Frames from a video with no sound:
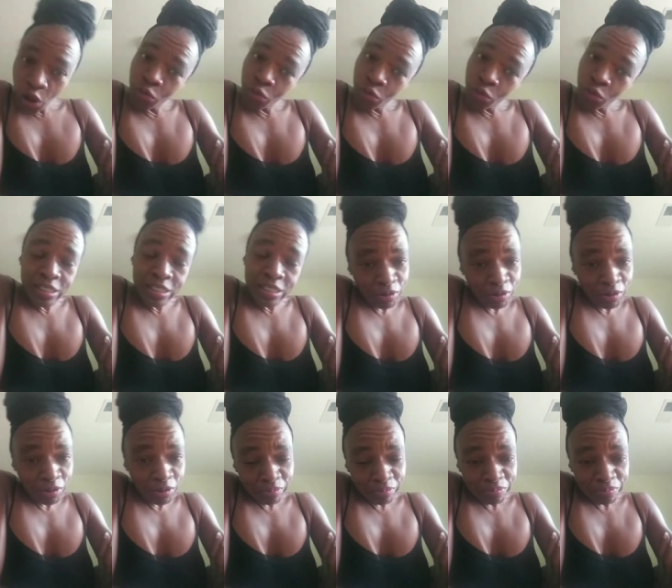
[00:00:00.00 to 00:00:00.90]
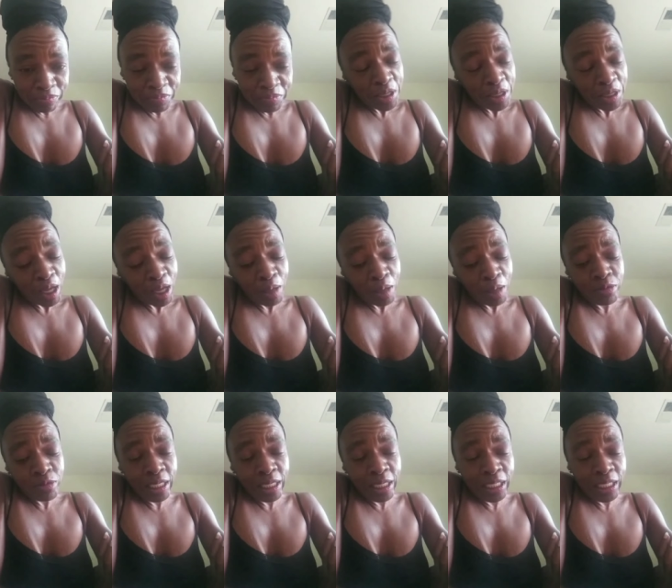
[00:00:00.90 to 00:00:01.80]
What's up? I'm
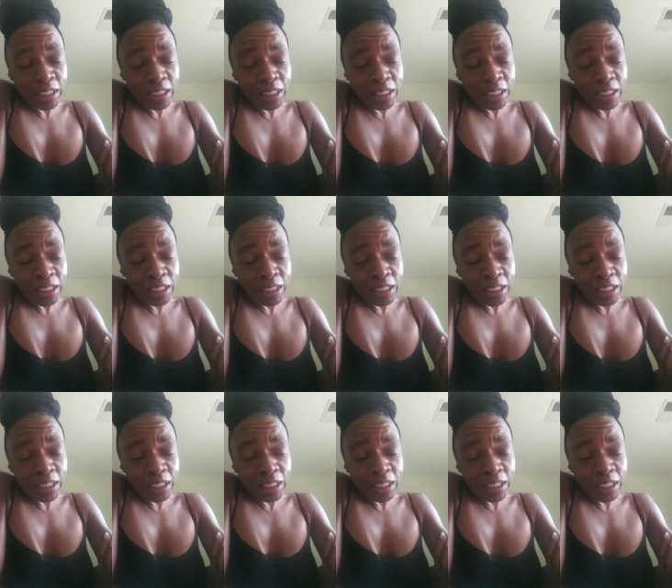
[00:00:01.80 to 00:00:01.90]
trying to get